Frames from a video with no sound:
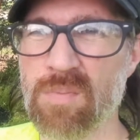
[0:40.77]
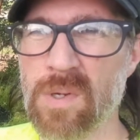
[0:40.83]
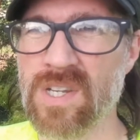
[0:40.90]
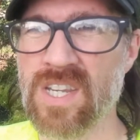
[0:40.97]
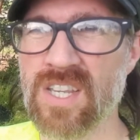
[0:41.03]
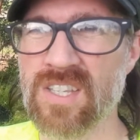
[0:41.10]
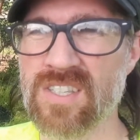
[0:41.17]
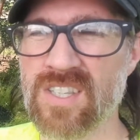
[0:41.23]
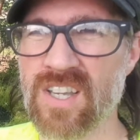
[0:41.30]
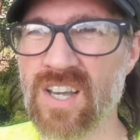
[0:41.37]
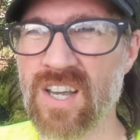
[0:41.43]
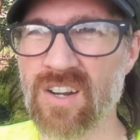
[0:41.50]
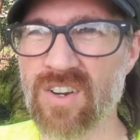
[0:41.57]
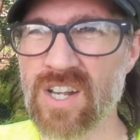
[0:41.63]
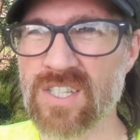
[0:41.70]
putting his
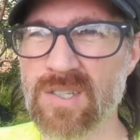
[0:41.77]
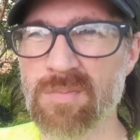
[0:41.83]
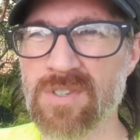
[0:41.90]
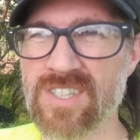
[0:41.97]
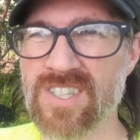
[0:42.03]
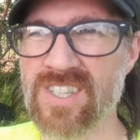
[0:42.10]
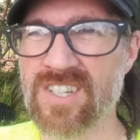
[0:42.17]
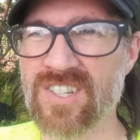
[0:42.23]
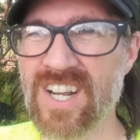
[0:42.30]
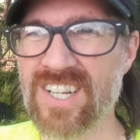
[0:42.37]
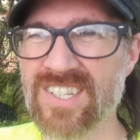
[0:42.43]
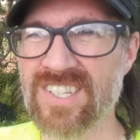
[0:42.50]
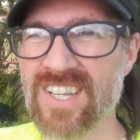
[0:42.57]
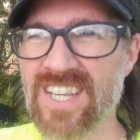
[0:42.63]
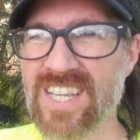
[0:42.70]
grass clippings in the
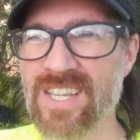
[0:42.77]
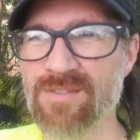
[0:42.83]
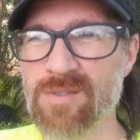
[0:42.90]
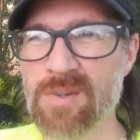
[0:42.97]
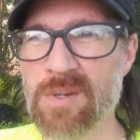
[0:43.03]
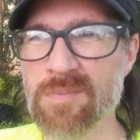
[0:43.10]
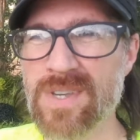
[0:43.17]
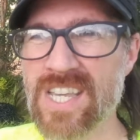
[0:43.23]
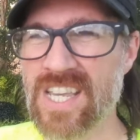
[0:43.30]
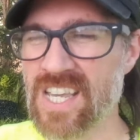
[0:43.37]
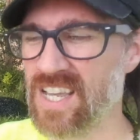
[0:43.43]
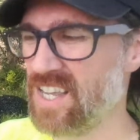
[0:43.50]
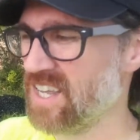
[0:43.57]
trash, he gives them to me.